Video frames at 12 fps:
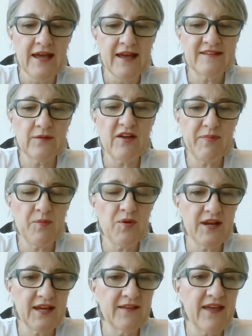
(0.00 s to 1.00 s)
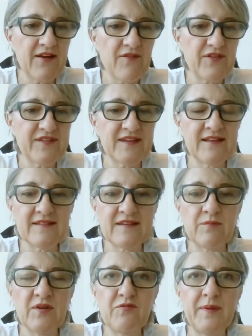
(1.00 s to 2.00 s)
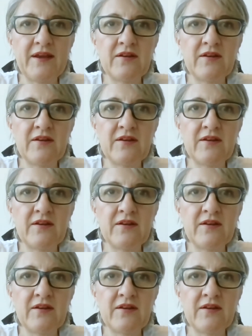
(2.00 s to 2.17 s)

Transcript: So I've been working there ever since, and we